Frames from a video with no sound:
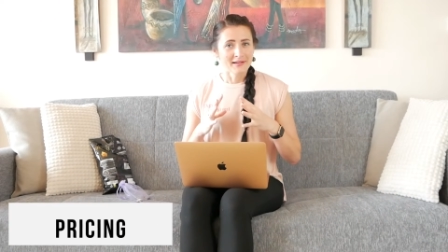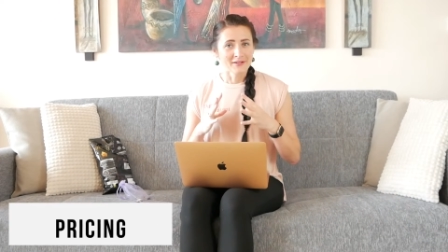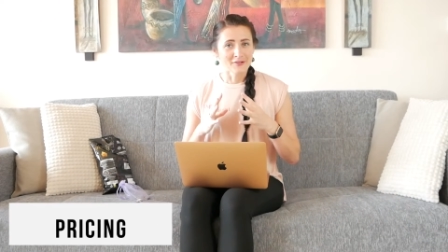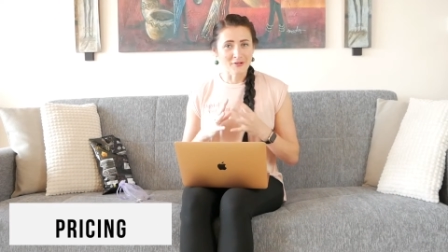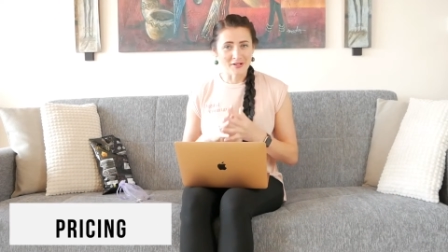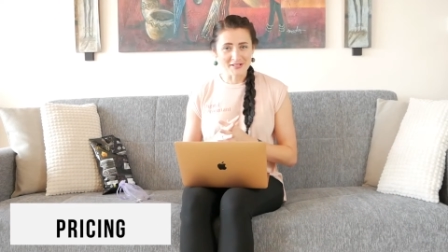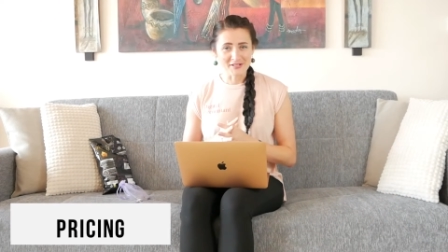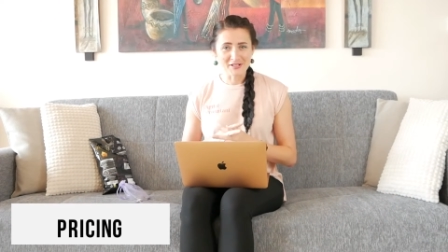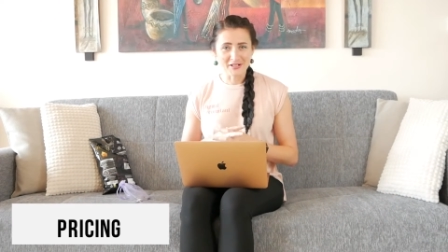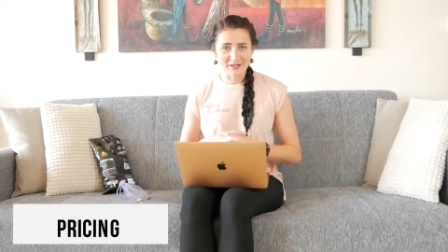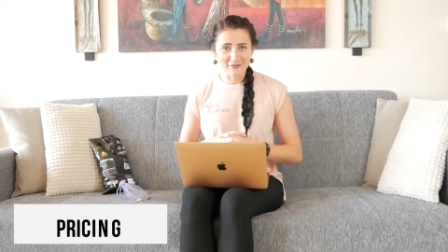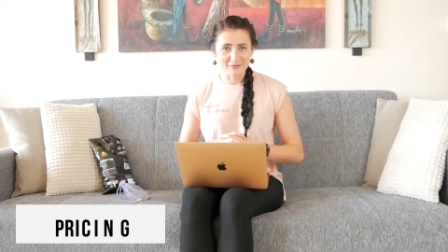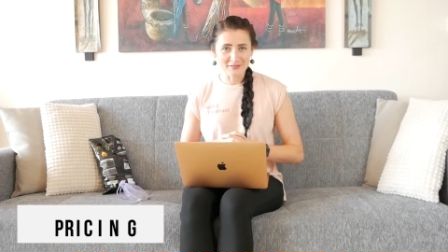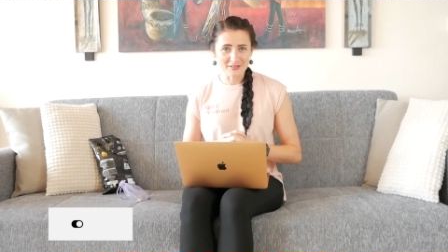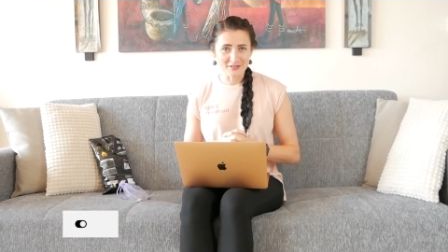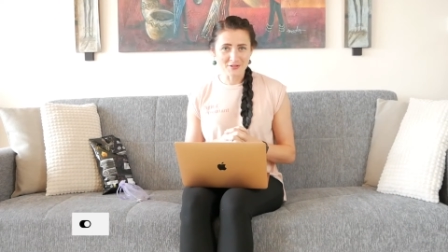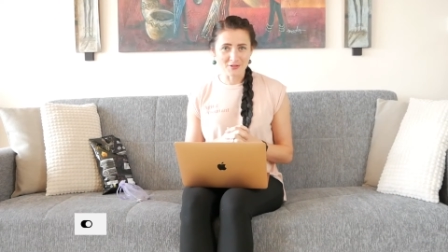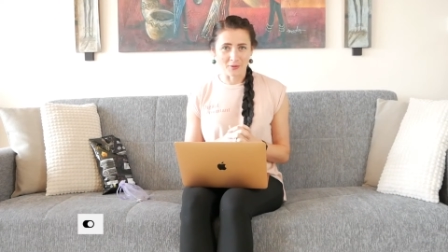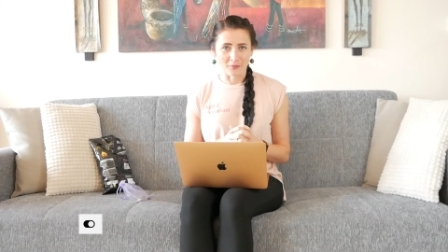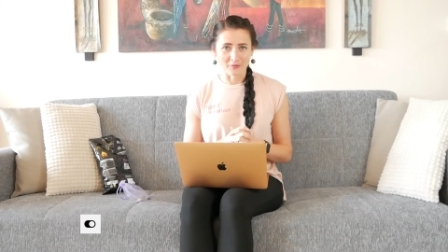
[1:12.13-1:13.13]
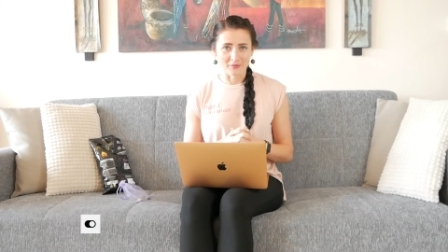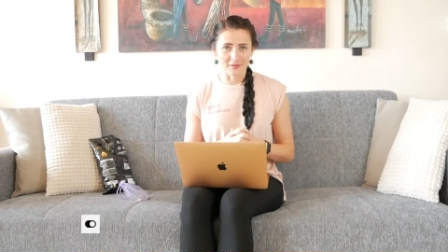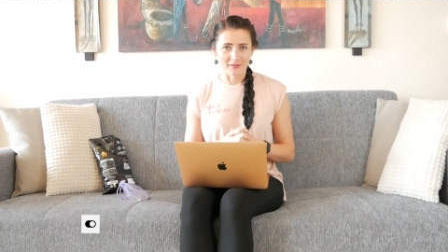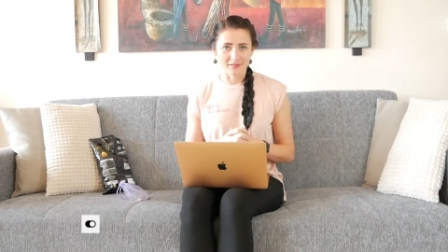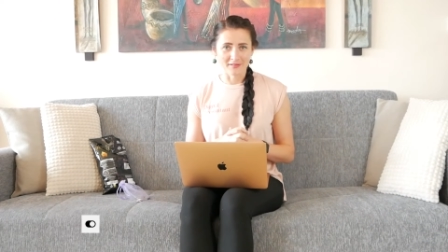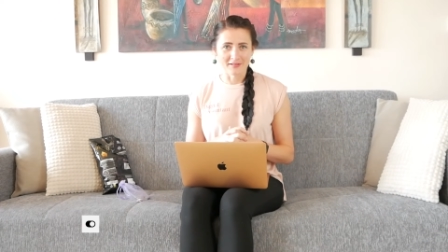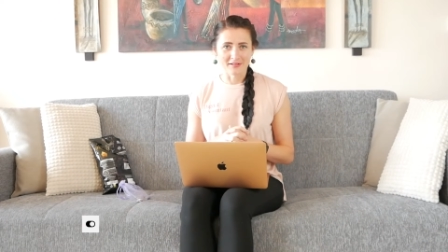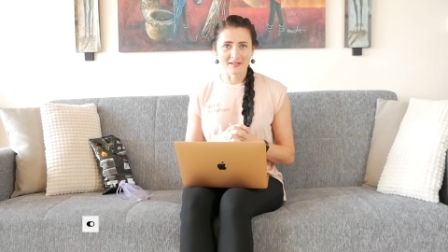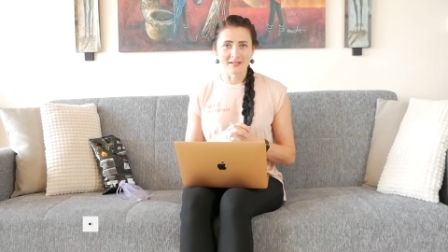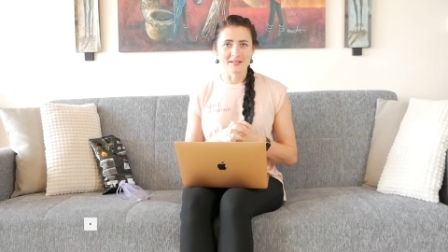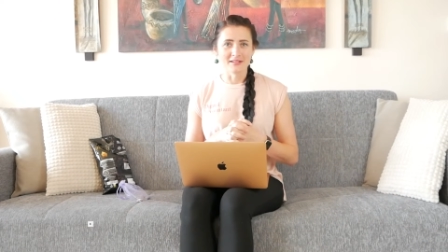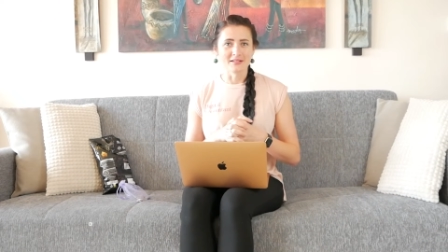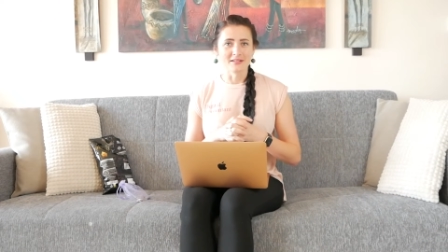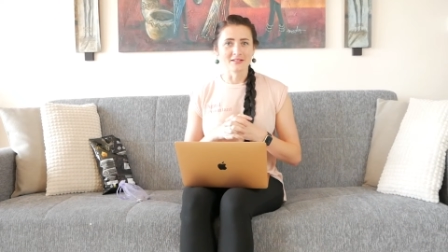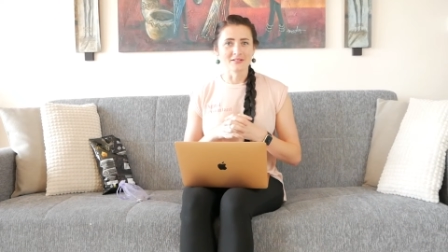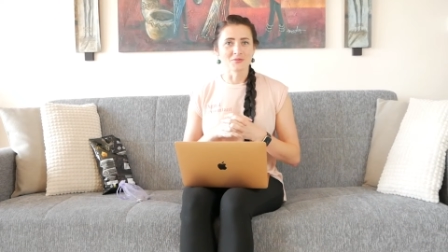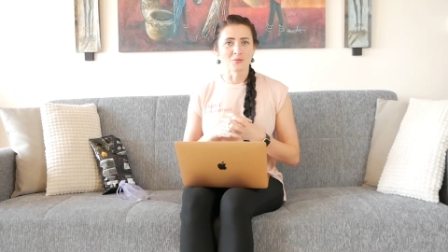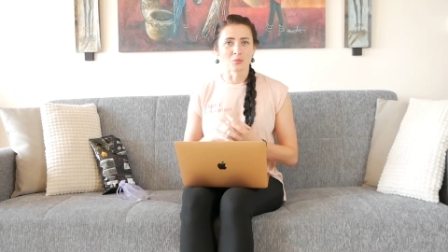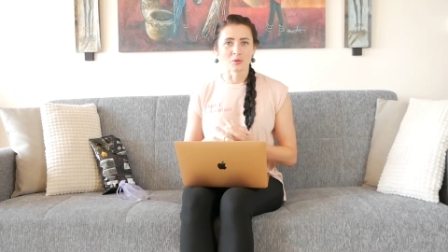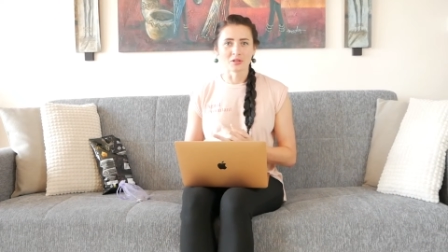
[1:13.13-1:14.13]
crunch accounting software
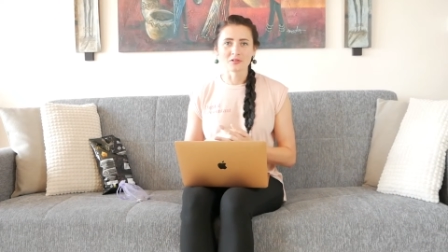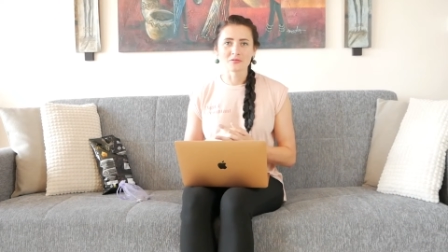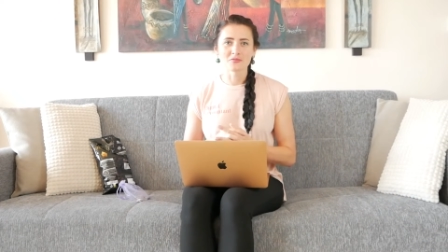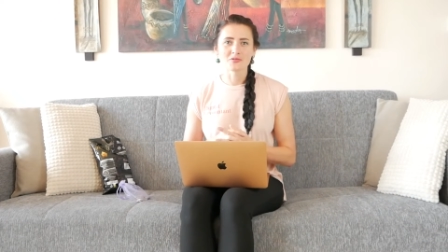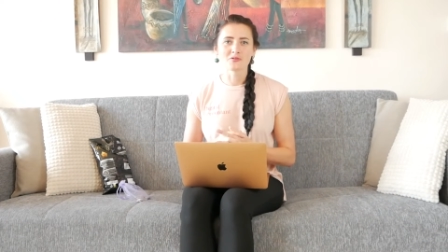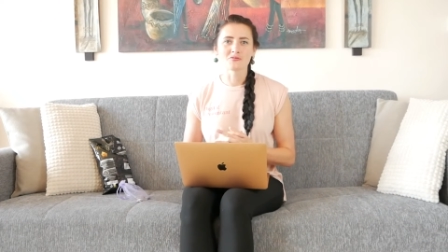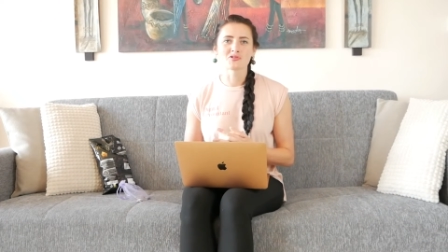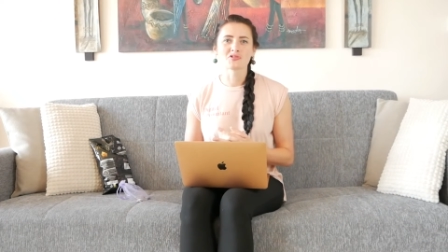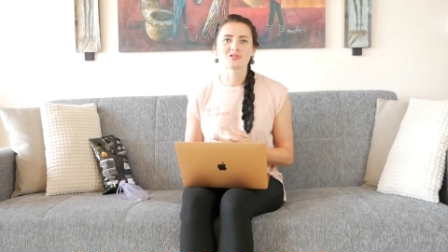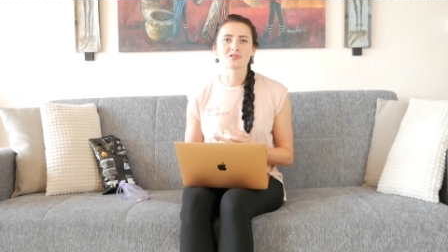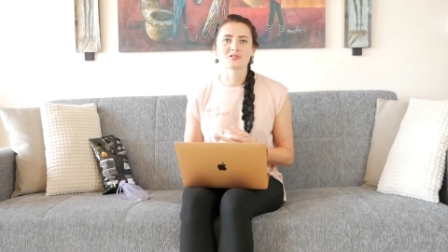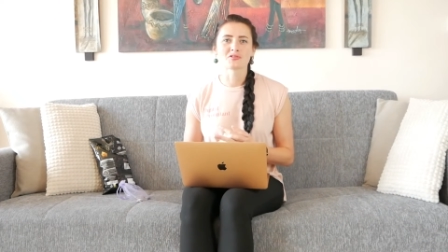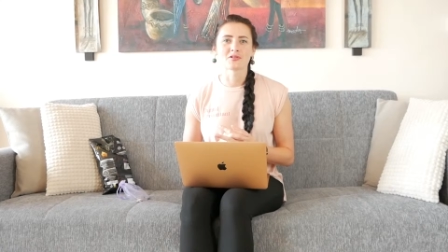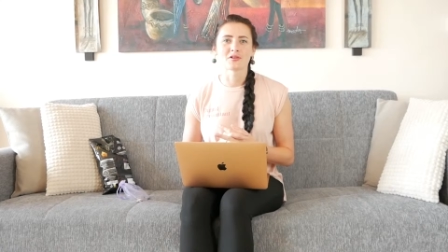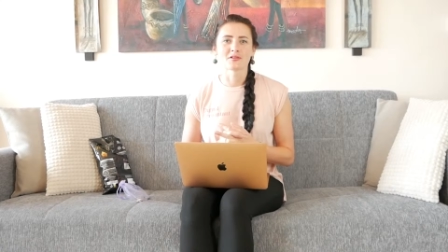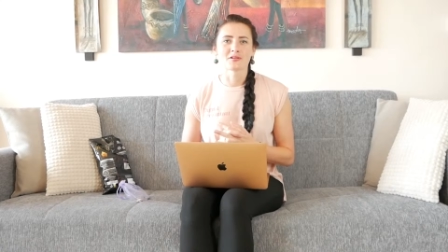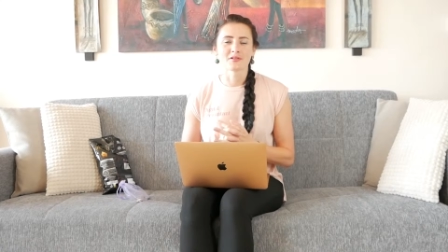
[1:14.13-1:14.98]
is one of those